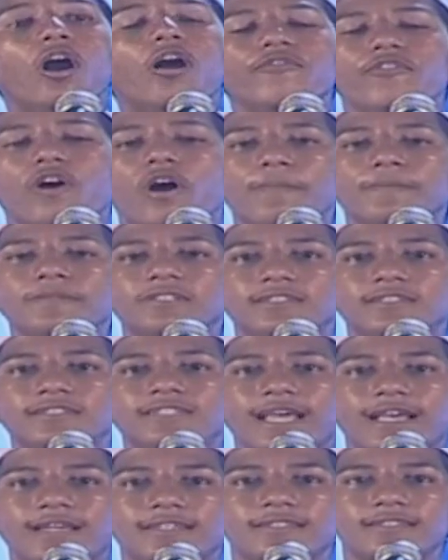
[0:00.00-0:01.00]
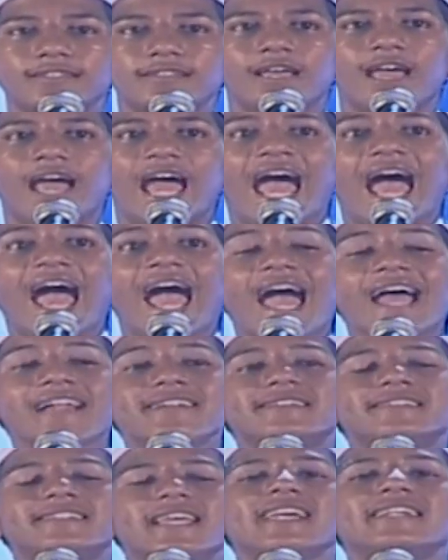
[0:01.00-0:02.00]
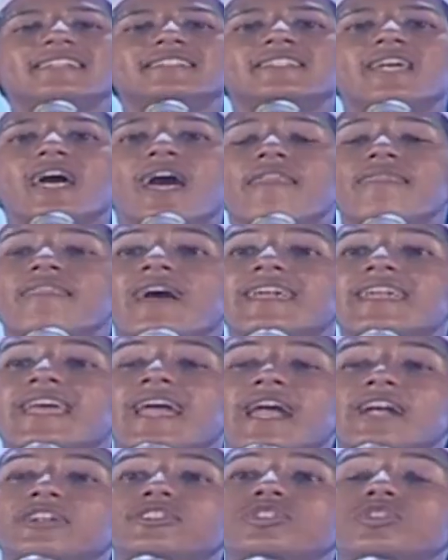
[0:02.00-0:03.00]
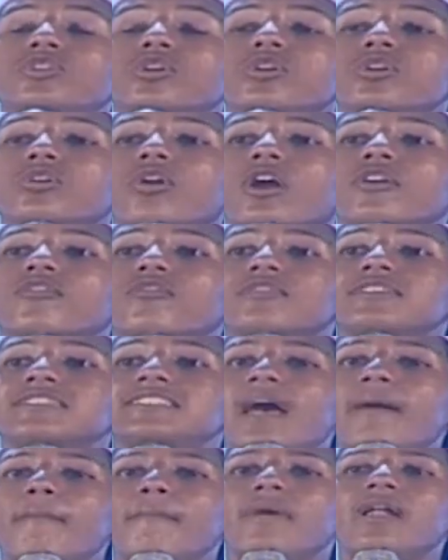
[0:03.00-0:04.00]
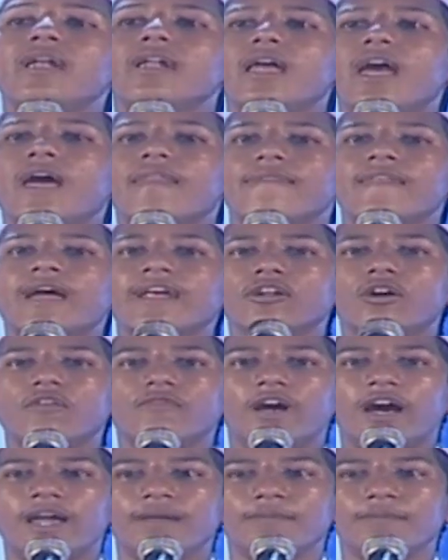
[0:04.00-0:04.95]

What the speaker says: of the opposite sex. And sixth, that it should not resemble that of the